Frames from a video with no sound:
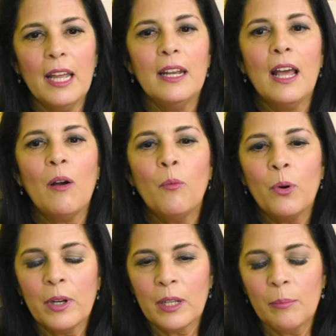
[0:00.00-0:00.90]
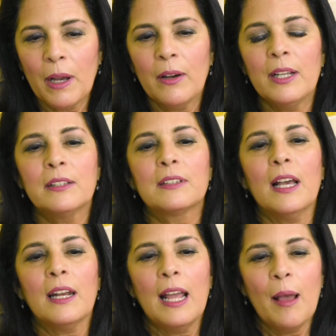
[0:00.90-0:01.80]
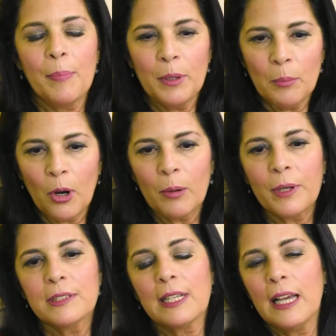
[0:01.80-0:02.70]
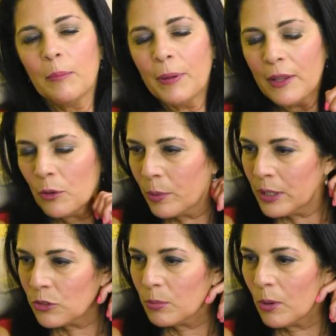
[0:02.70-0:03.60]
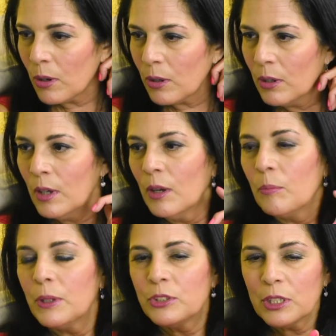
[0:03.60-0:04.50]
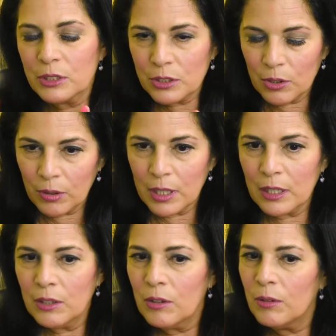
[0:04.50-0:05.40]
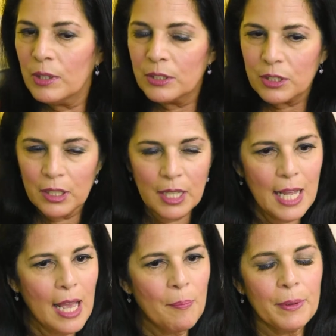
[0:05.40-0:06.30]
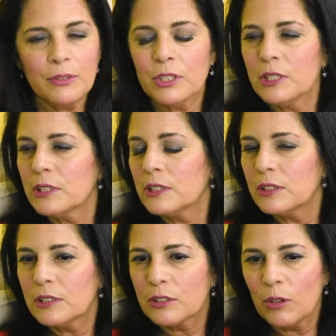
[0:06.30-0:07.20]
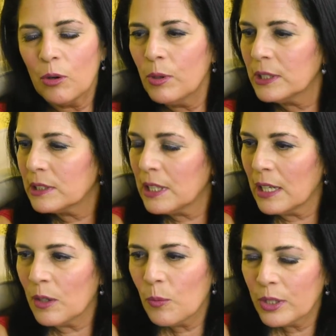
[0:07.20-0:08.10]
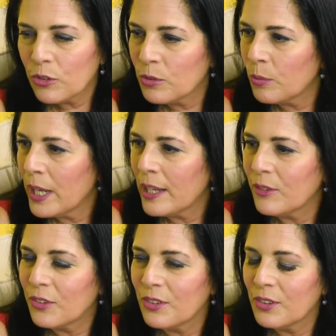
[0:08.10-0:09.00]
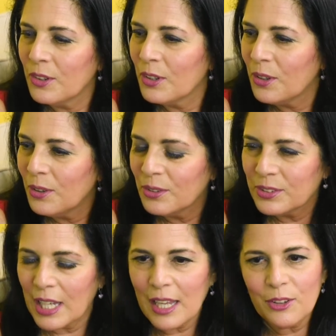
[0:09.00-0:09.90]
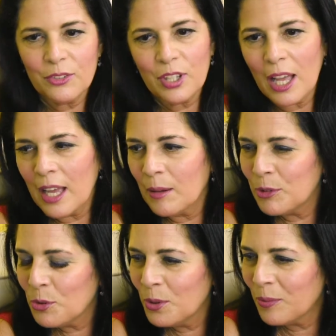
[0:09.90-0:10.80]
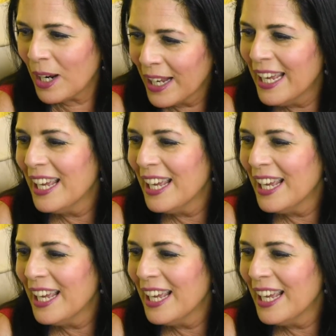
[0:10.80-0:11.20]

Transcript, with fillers: and not worrying about it's got to happen tomorrow because I got to pay the rent tomorrow but just going no it's going to happen just slow and steady wins the race you know take Absolutely. your time do it right